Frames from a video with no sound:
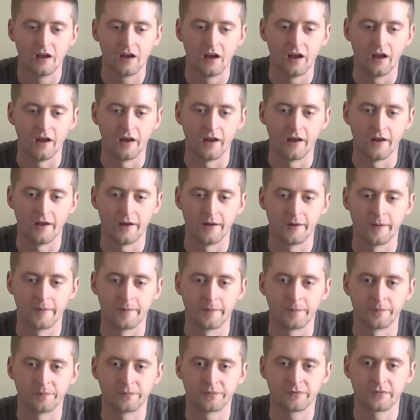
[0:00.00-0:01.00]

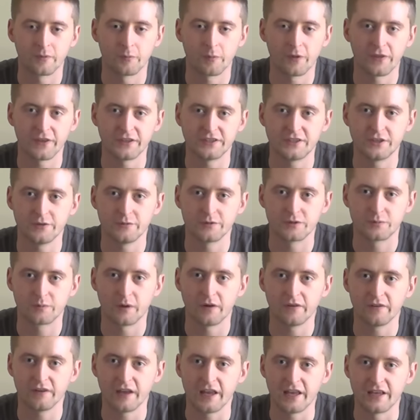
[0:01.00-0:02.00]
What they do as
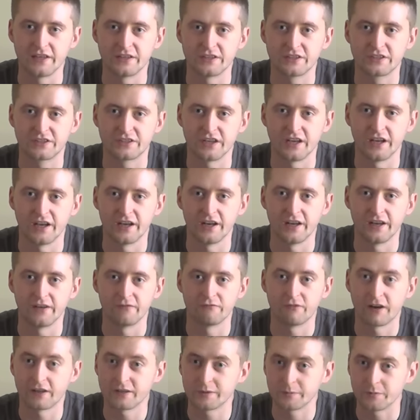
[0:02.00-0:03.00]
well is
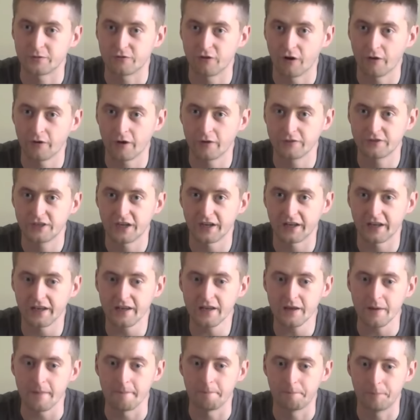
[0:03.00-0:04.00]
random chrono
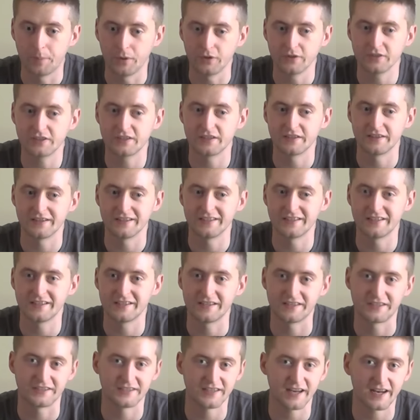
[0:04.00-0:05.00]
checking, but this is
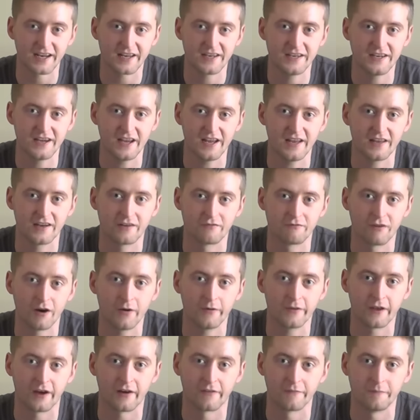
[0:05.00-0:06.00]
the second year in a
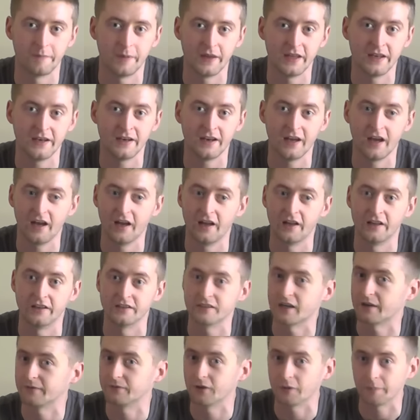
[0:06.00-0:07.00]
row that I've been
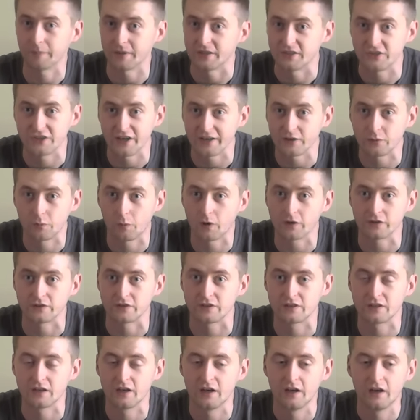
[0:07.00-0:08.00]
and I've not been checked
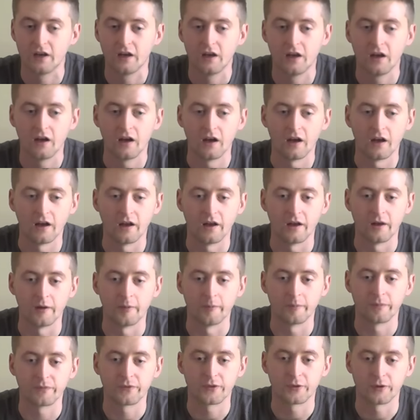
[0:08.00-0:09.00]
once.
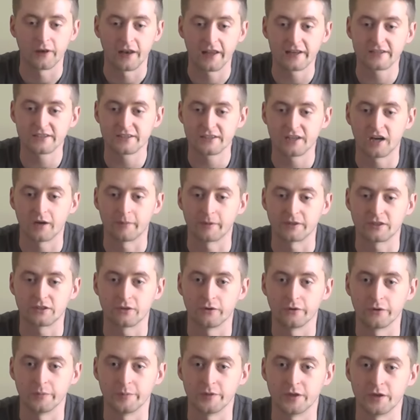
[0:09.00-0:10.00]
The last time I
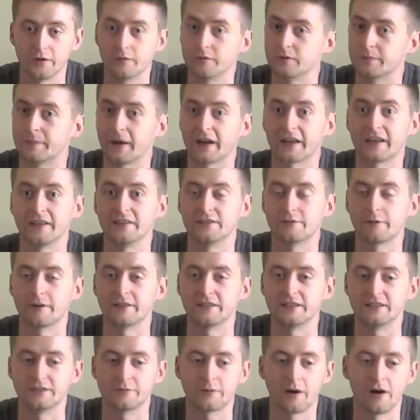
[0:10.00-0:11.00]
saw them do it was back in
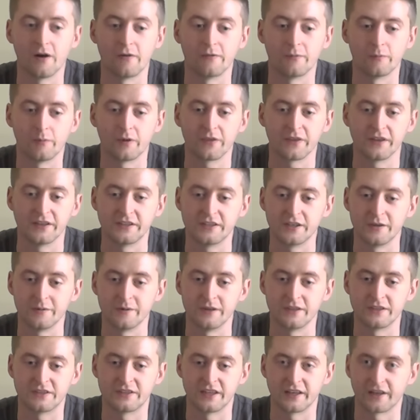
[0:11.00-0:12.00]
2012, and what they do
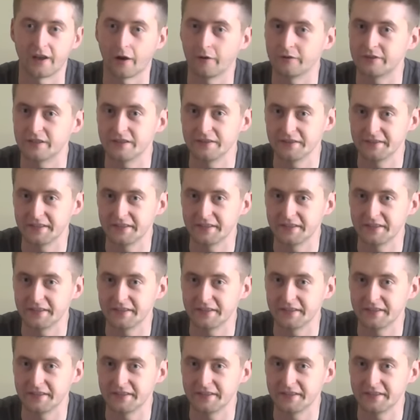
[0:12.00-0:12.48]
is they go to the